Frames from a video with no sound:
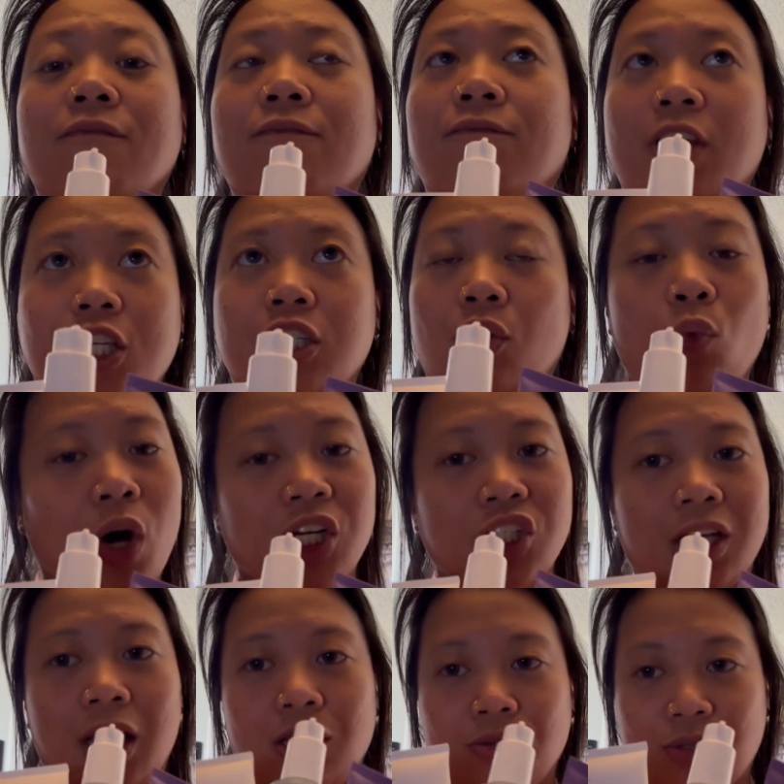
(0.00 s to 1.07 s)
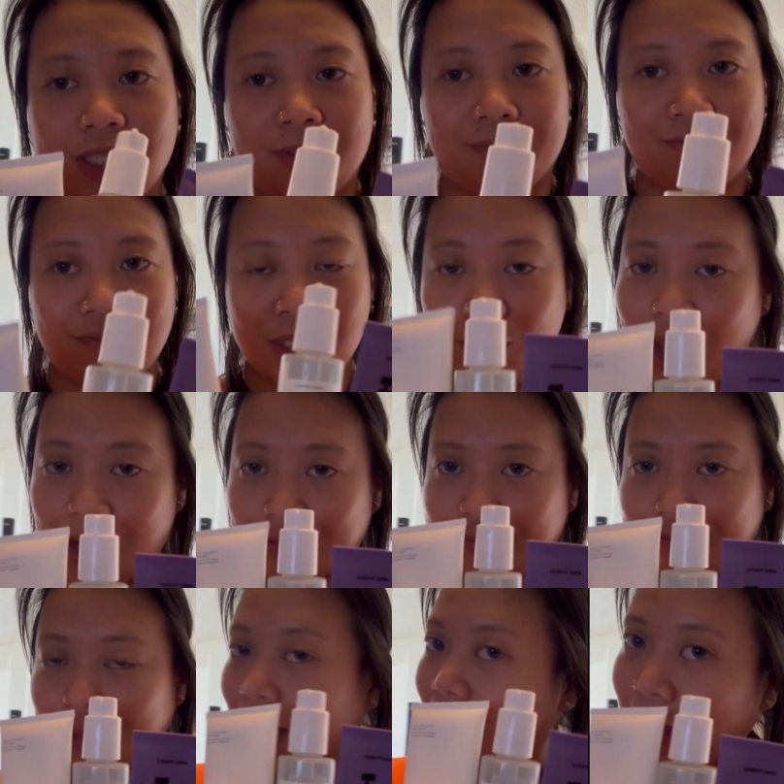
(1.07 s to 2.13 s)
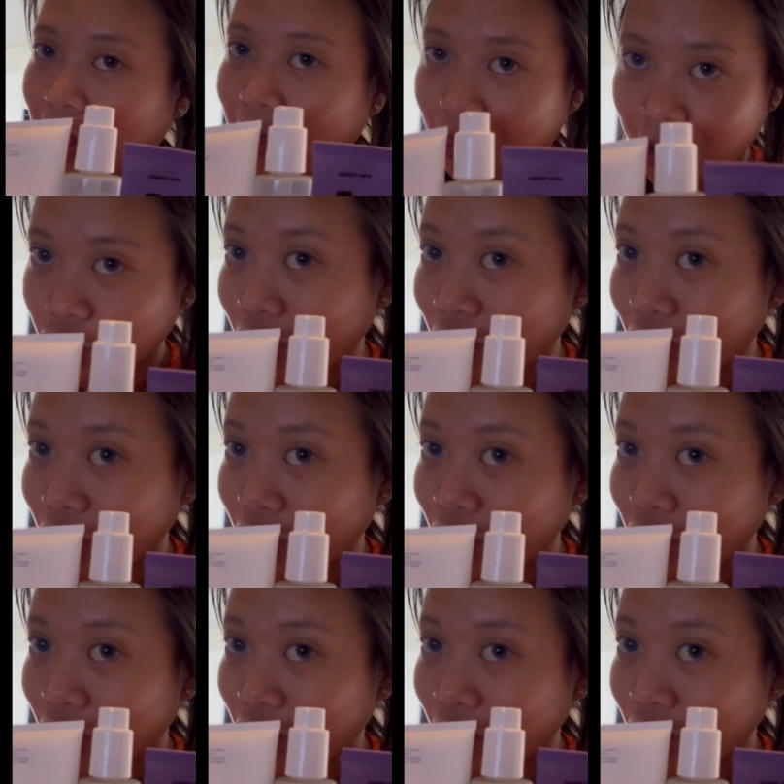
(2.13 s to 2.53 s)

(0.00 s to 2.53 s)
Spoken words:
face wash that I use. So yeah, these are